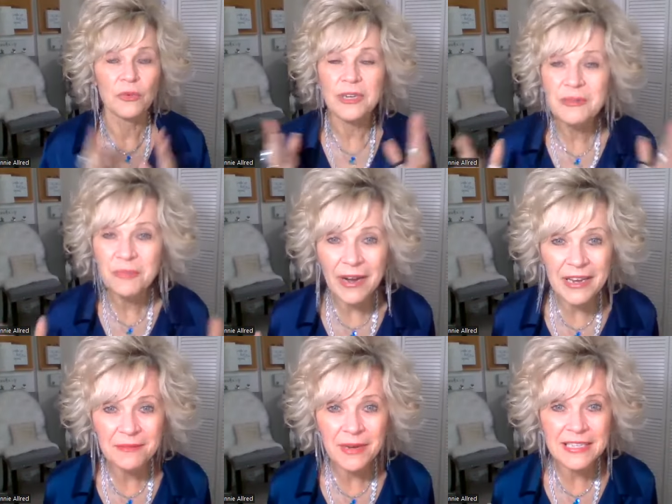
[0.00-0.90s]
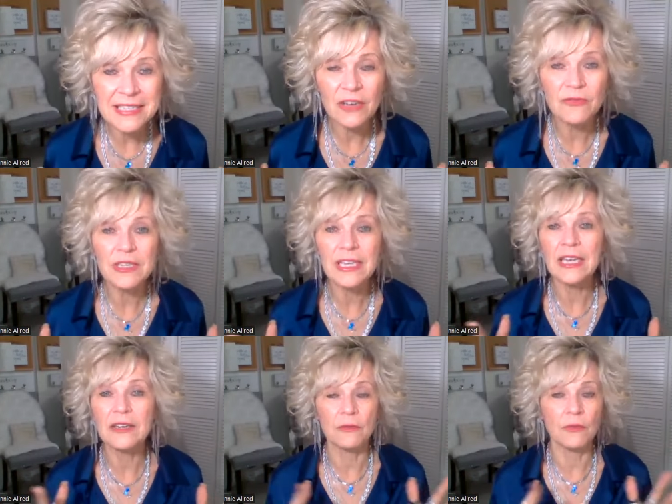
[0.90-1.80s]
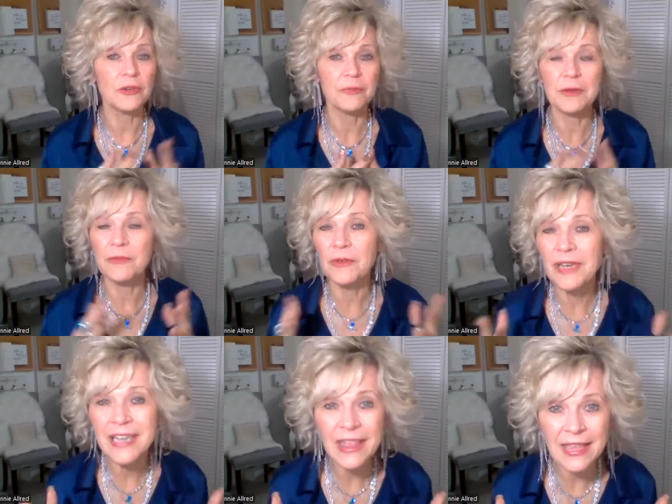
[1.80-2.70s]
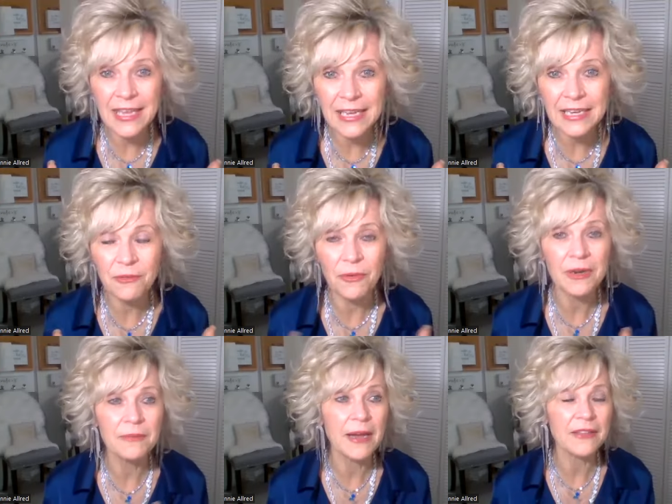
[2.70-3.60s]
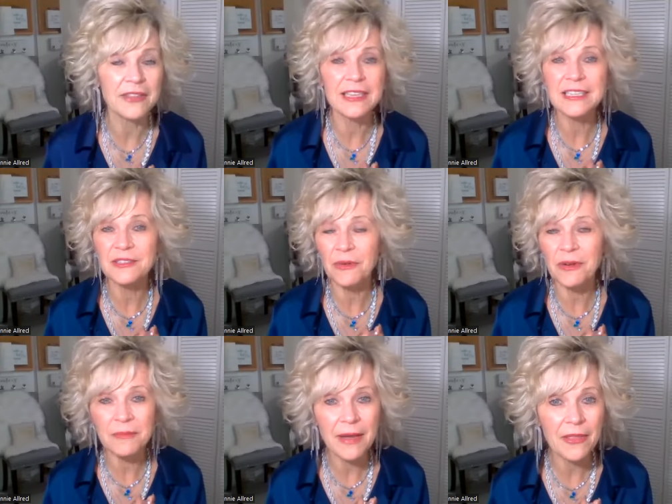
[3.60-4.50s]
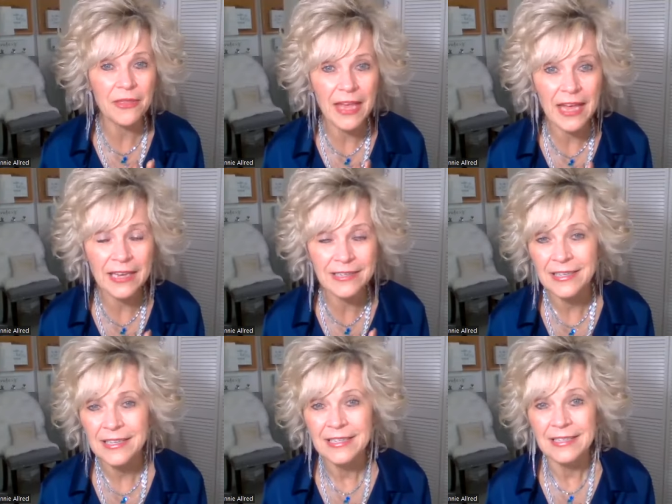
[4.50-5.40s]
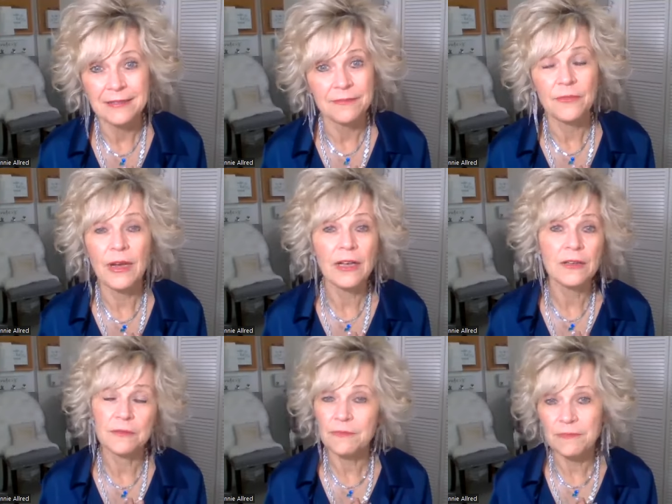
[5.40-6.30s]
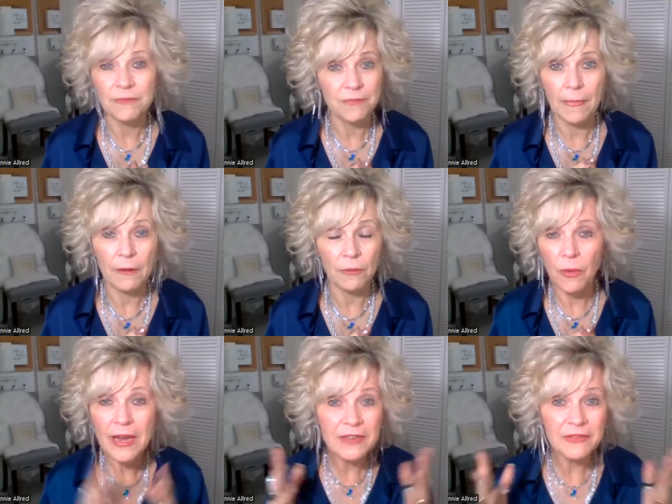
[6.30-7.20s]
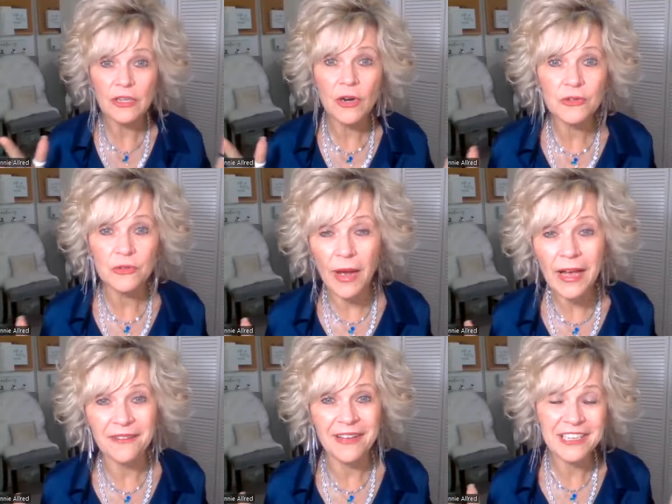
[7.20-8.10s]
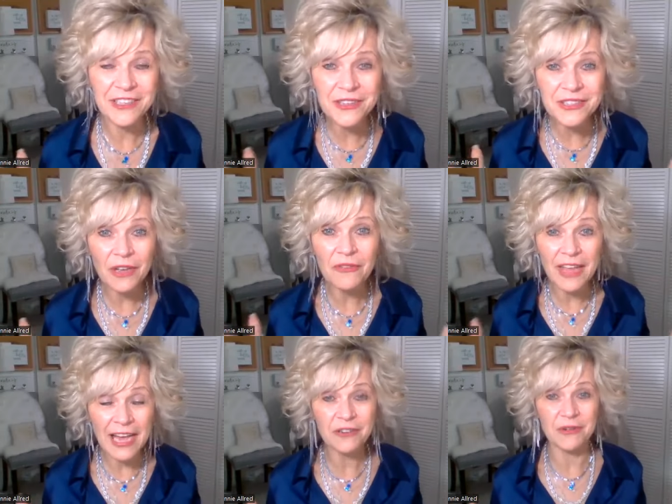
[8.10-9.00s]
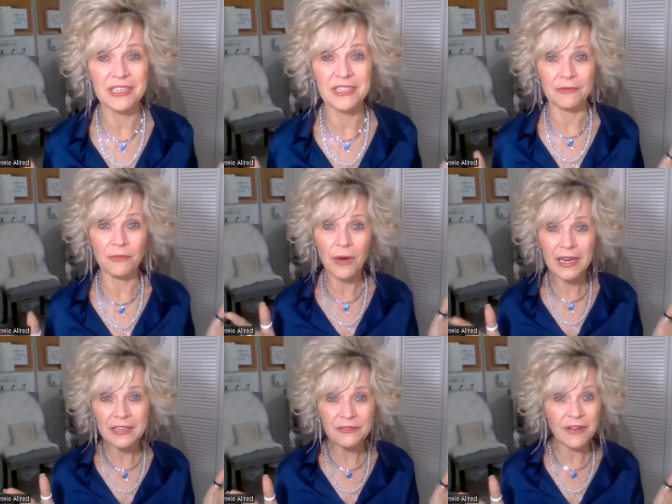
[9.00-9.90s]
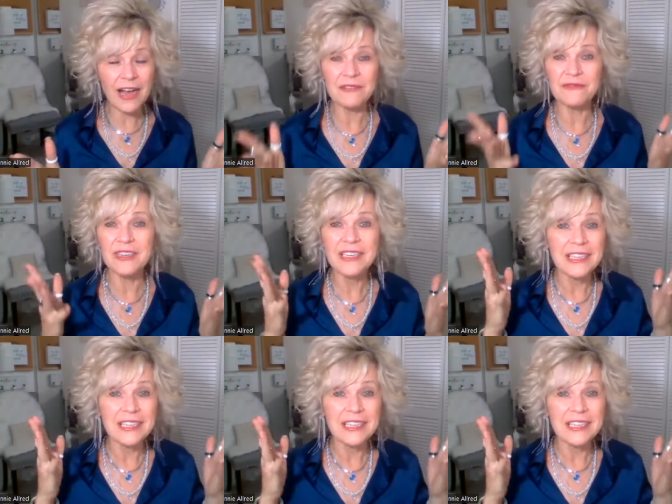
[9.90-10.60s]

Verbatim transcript: rebrand myself again? What are people going to think? What about this? What about that? Well, what if it goes well? Ask yourself that question. What if I've